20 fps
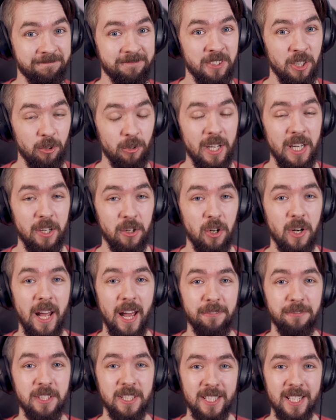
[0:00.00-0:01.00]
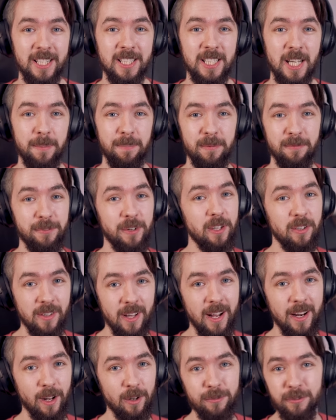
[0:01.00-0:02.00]
You're really gonna have to dig deep and figure
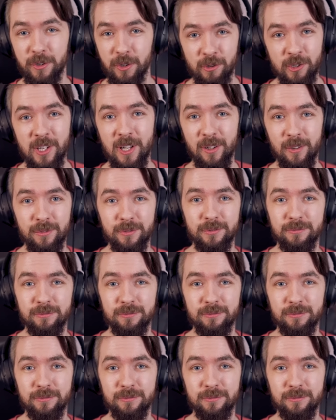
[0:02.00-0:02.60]
that out for yourself.